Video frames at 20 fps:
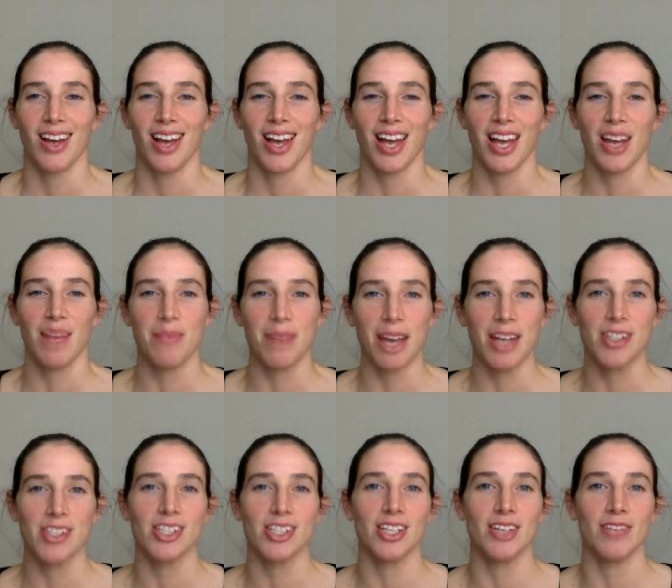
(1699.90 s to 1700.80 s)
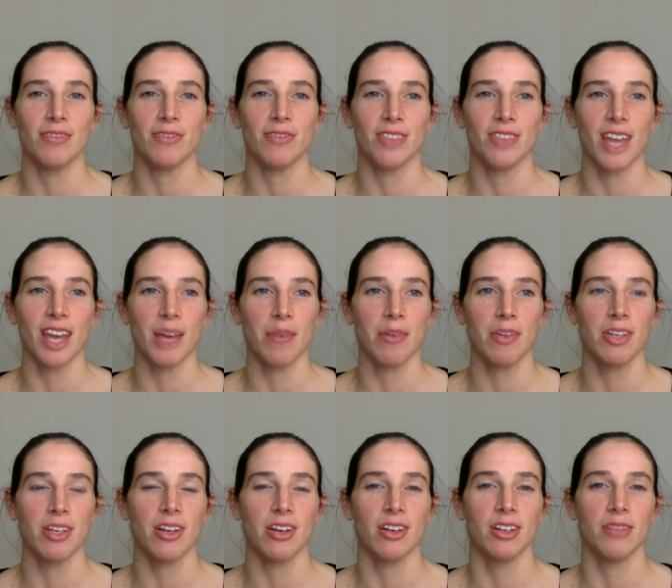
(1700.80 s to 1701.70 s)
and imagine if they were
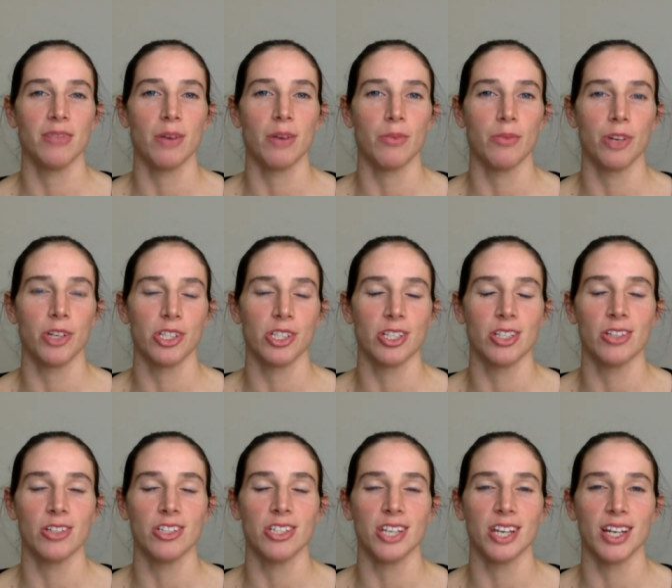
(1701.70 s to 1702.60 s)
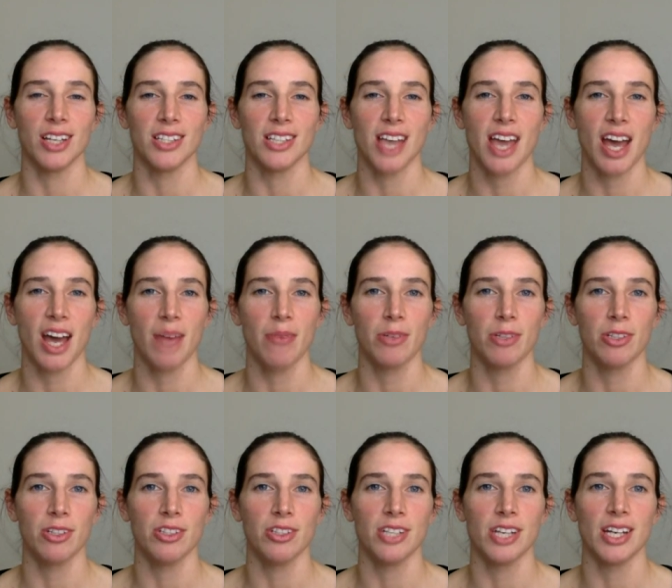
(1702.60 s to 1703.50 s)
the only one watching you dance, how would
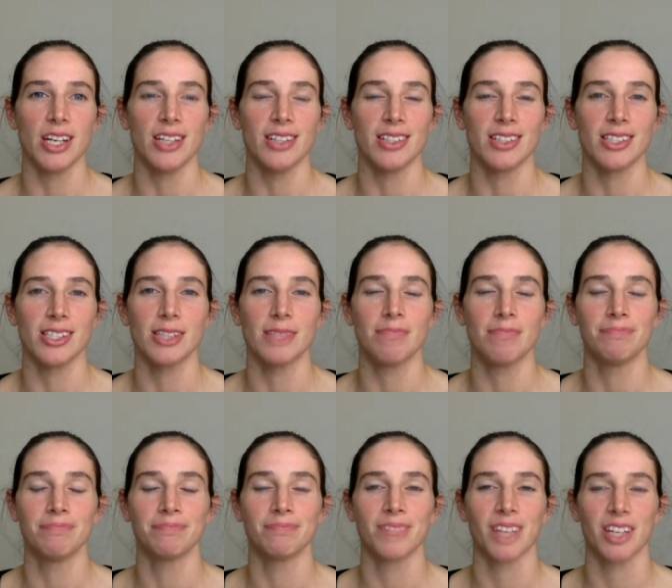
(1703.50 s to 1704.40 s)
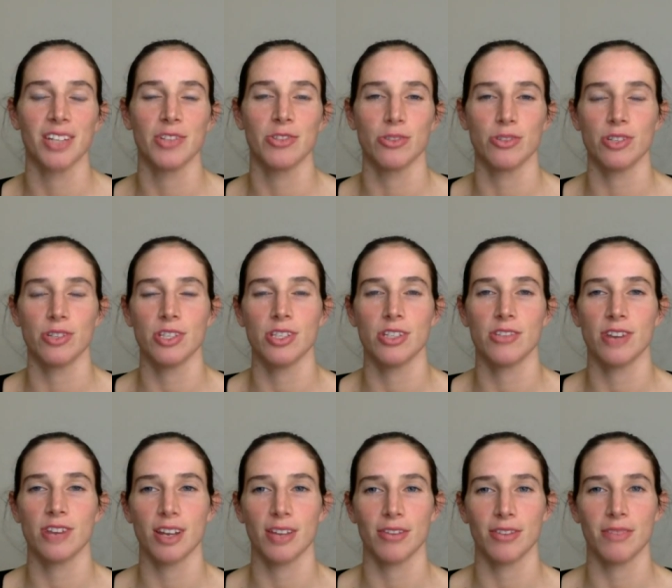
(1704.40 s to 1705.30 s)
you dance? And draw
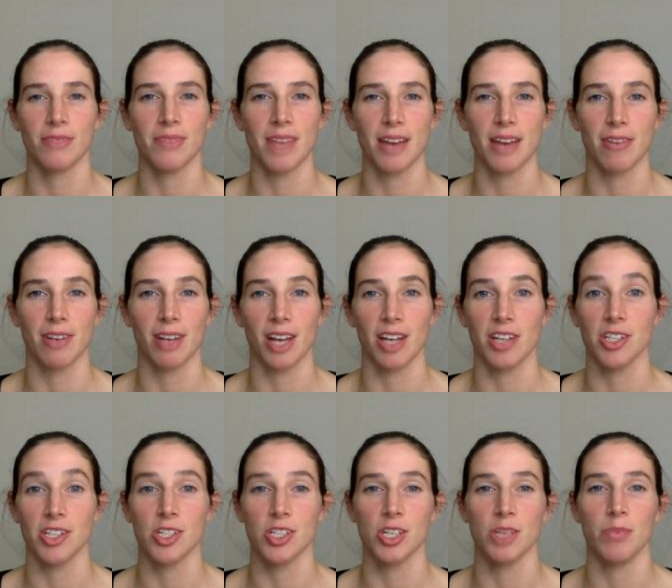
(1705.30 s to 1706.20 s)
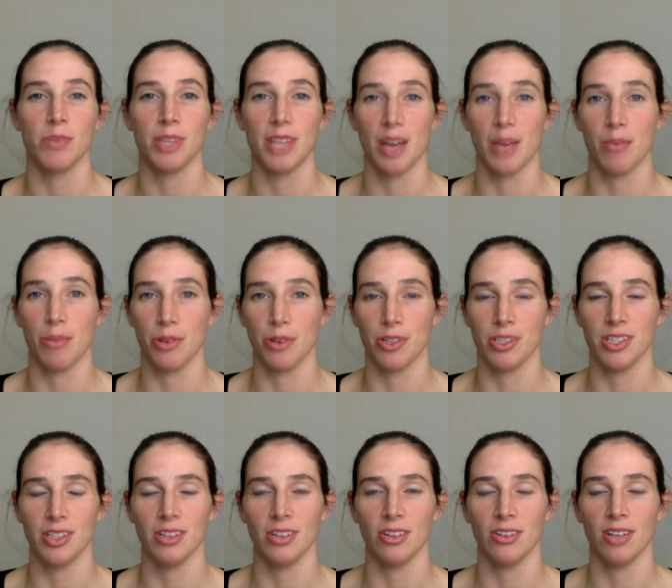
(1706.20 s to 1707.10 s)
strength from that relationship and that
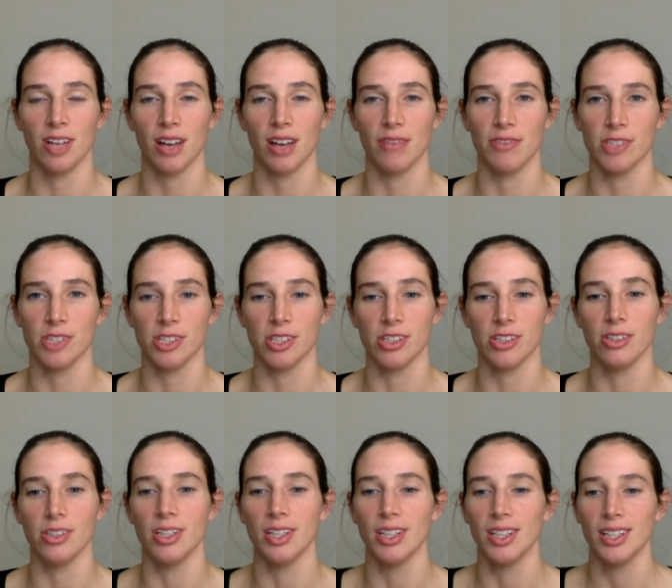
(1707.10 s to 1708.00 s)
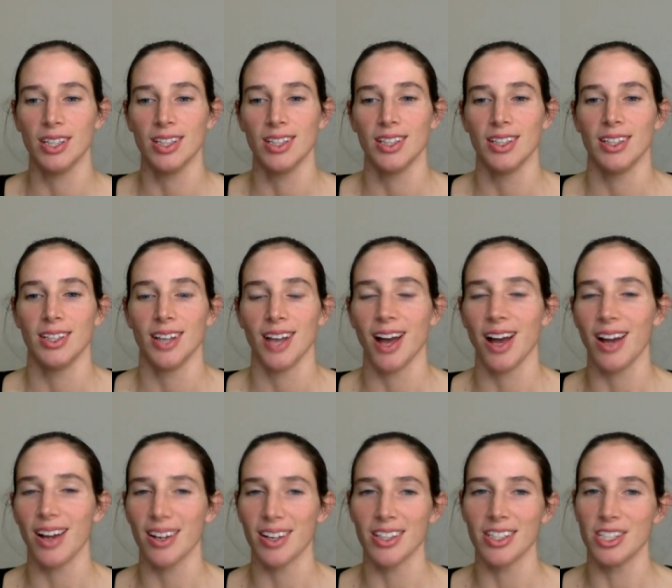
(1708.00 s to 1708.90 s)
person who loves you
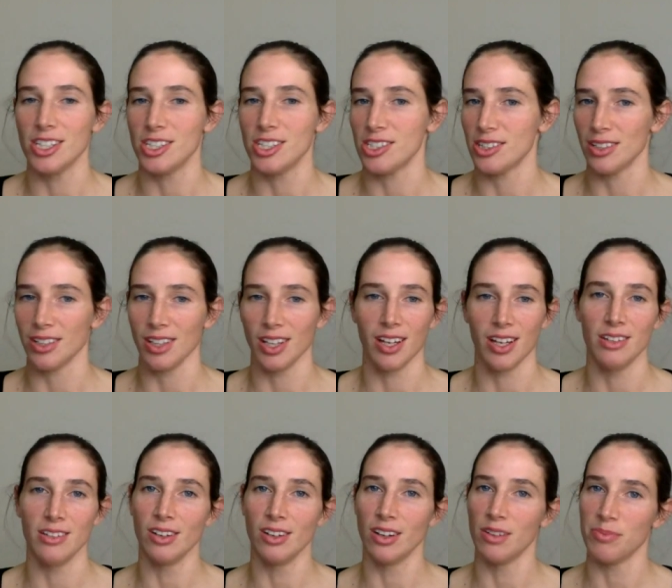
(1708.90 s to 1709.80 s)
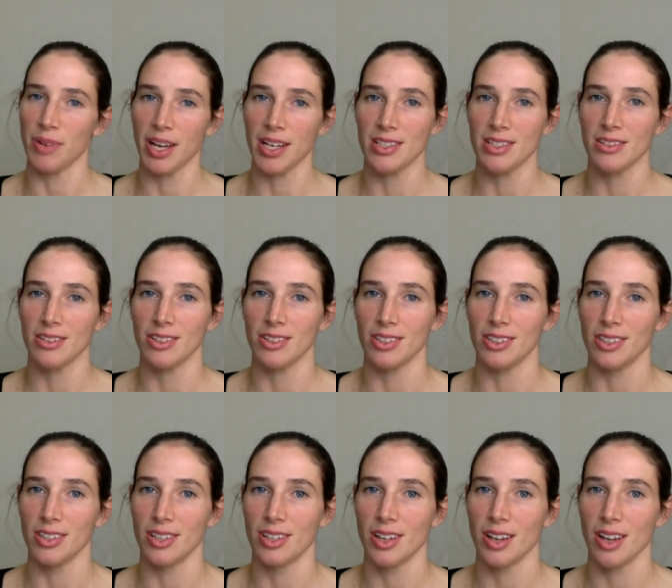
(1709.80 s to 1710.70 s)
unconditionally and not based
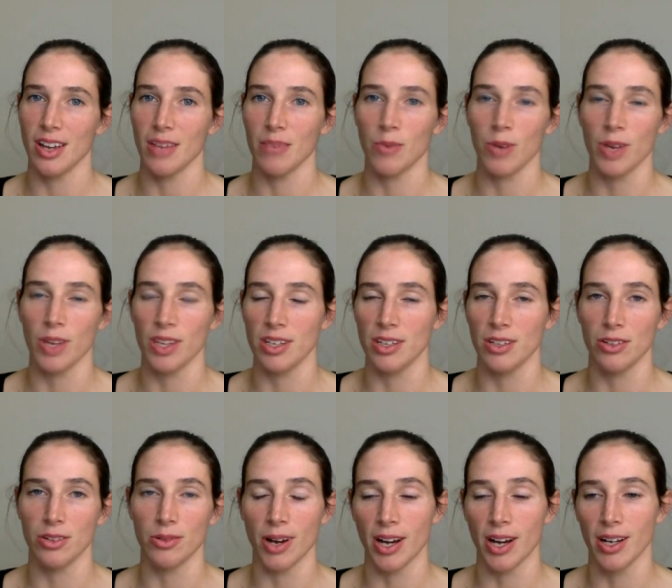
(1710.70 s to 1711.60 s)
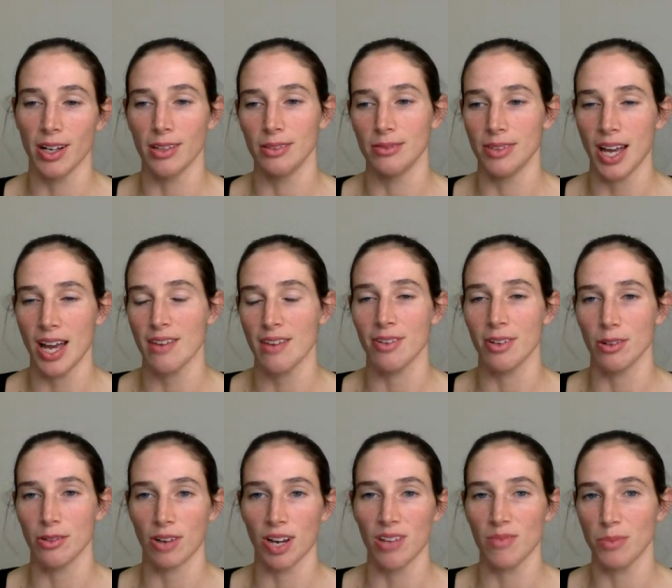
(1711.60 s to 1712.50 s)
on whether you have a
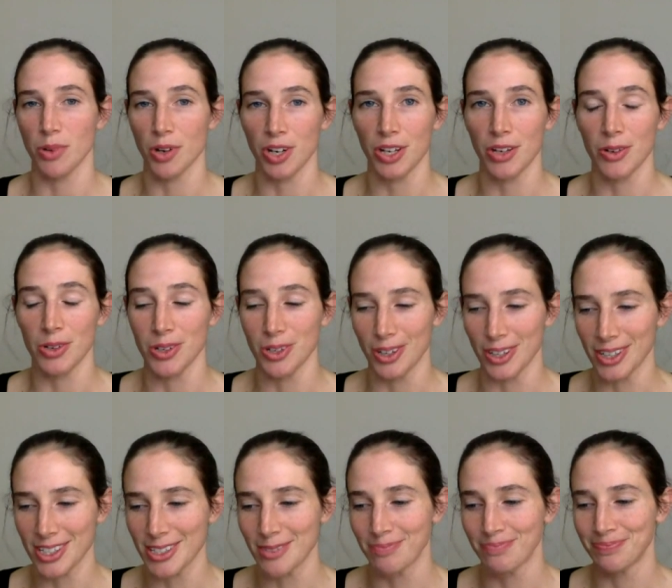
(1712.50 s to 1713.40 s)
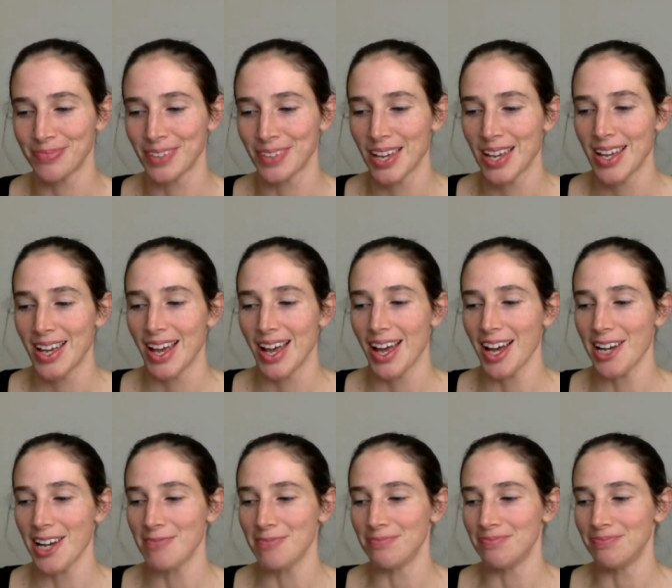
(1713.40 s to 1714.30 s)
great body or not.
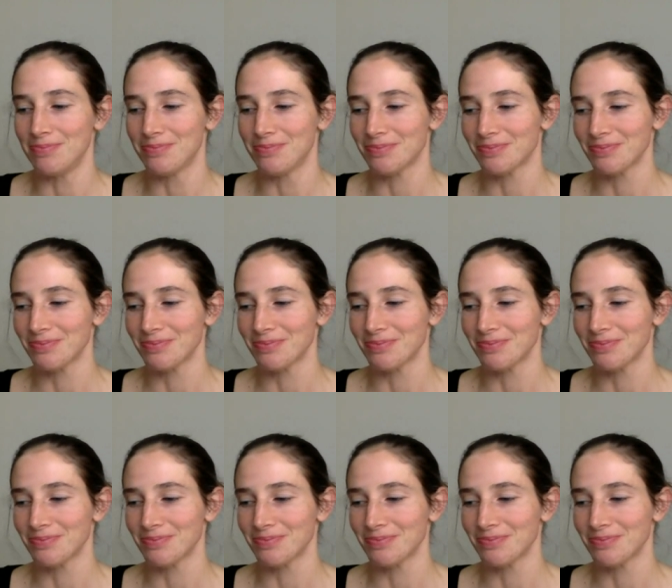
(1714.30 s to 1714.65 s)
The